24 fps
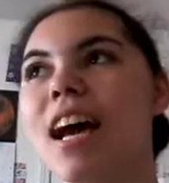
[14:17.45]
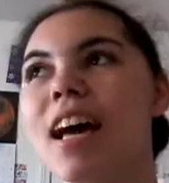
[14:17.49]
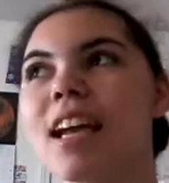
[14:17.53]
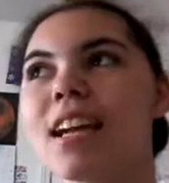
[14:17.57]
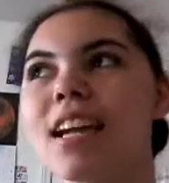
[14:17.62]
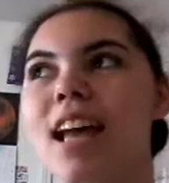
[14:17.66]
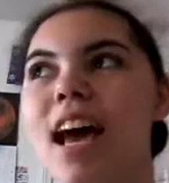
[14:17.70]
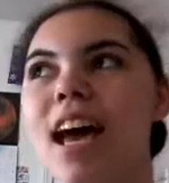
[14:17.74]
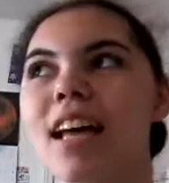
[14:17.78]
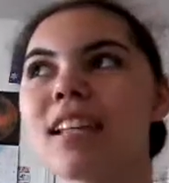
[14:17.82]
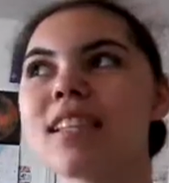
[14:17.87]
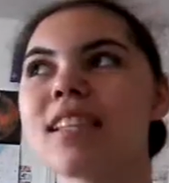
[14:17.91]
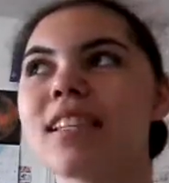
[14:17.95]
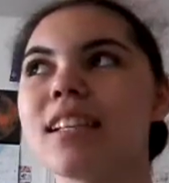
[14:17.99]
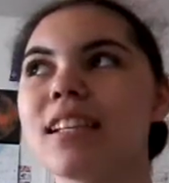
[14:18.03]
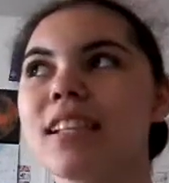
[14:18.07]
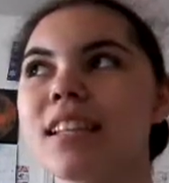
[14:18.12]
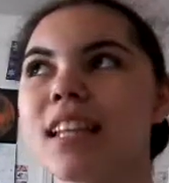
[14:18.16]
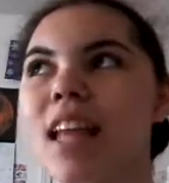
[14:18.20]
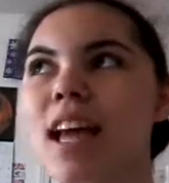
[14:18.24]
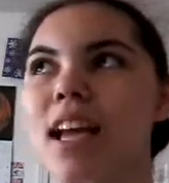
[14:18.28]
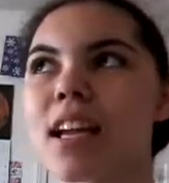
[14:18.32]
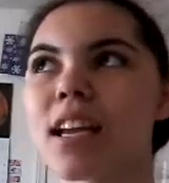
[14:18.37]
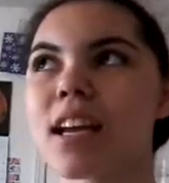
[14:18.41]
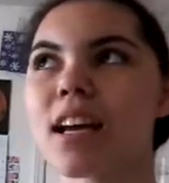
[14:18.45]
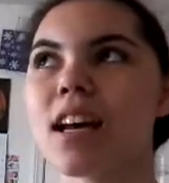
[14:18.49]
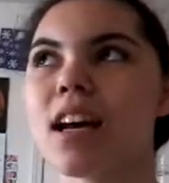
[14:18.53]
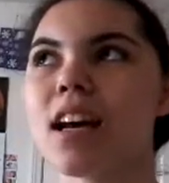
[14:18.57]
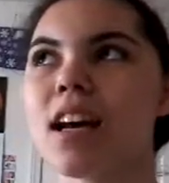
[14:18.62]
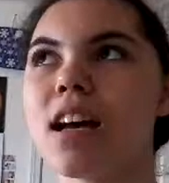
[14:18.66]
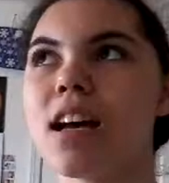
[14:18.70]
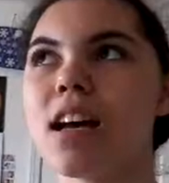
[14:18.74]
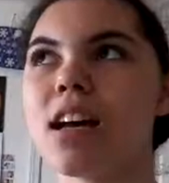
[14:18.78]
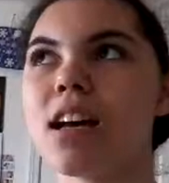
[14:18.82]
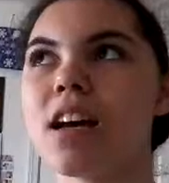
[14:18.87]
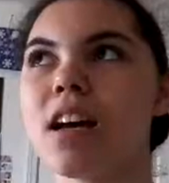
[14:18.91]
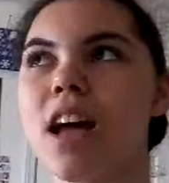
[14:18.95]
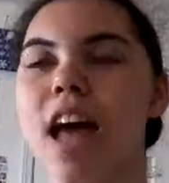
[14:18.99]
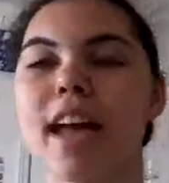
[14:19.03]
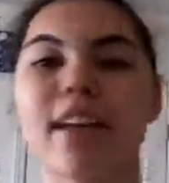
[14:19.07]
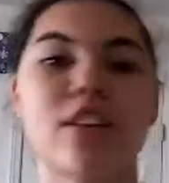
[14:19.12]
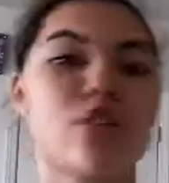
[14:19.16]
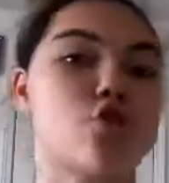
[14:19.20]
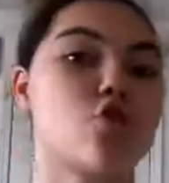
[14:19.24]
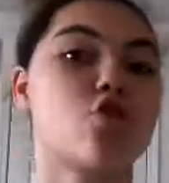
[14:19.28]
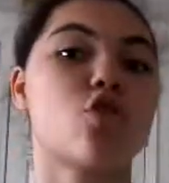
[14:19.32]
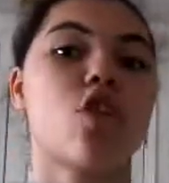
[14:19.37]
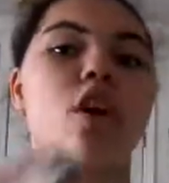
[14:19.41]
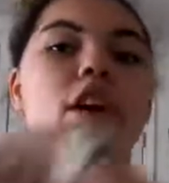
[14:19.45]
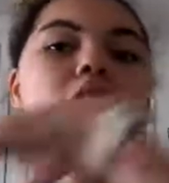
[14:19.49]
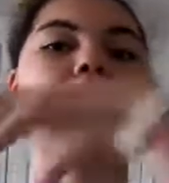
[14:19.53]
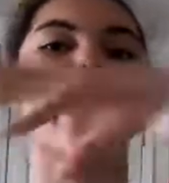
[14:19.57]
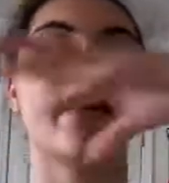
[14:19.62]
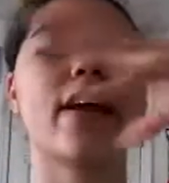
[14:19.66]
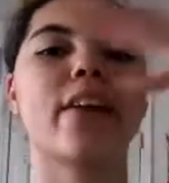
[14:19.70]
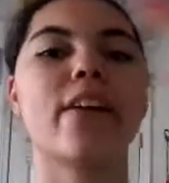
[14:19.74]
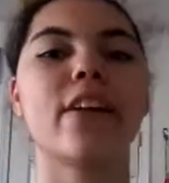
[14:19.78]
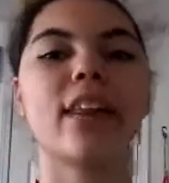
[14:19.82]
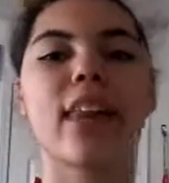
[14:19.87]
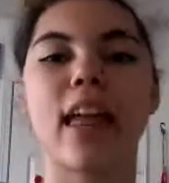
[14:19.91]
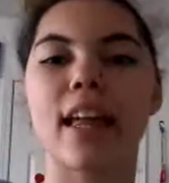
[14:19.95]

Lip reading: not as in like extraordinary,